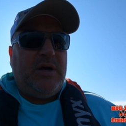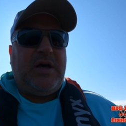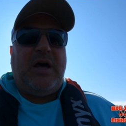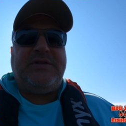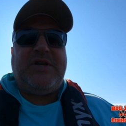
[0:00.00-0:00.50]

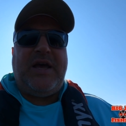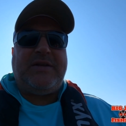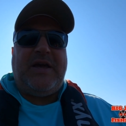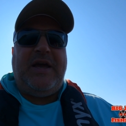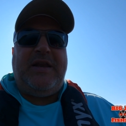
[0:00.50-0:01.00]

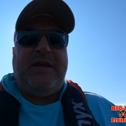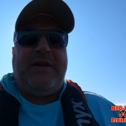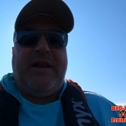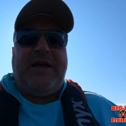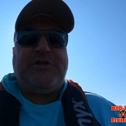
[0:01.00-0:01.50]
Contact Eddie
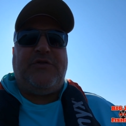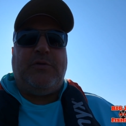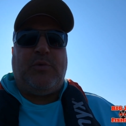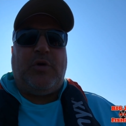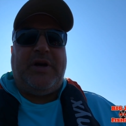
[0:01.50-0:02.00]
at
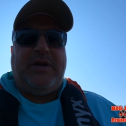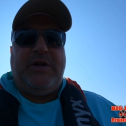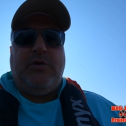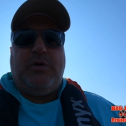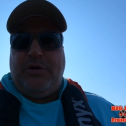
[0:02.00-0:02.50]
Nashville Marine.
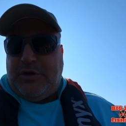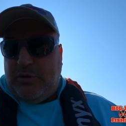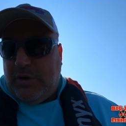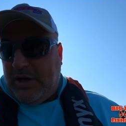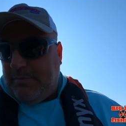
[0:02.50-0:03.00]
He'll hook
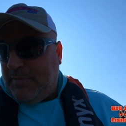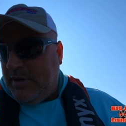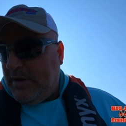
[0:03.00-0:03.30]
you up.